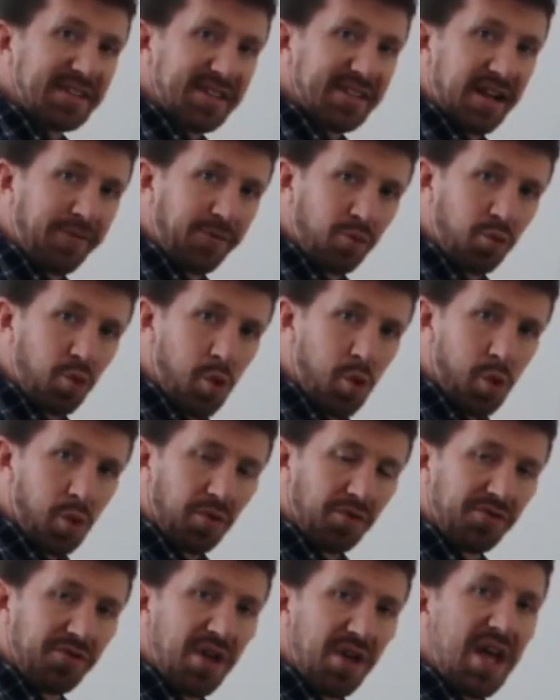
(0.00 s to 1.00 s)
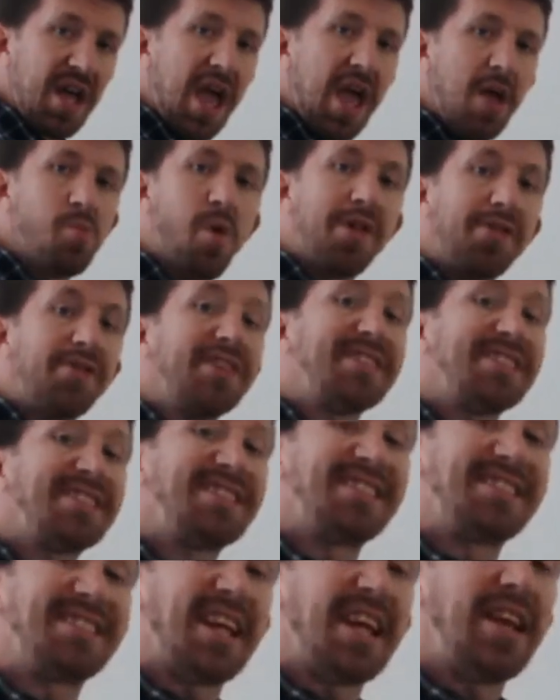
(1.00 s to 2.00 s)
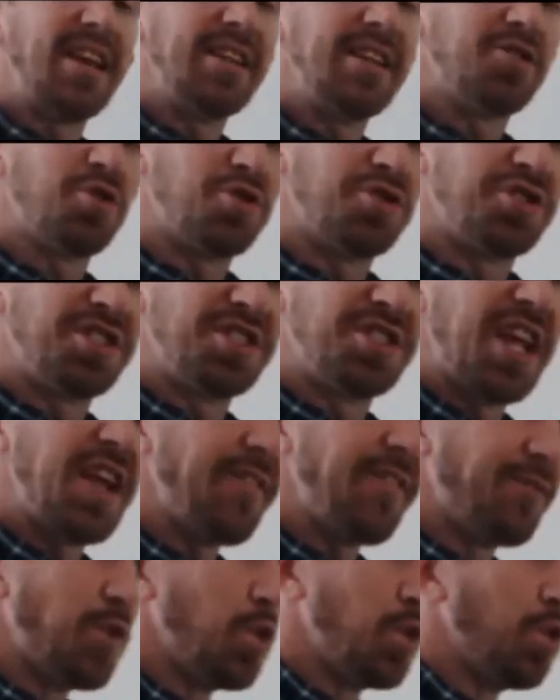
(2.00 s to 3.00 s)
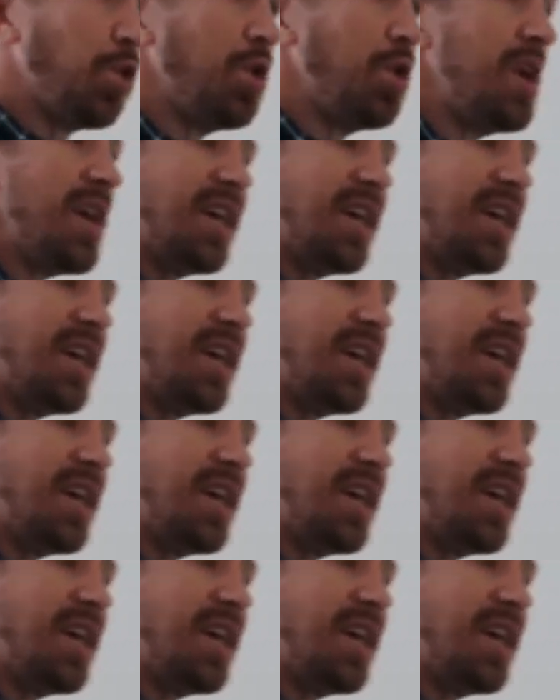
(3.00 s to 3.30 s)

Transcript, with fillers: set of rules. And whether it's stateless or stateful,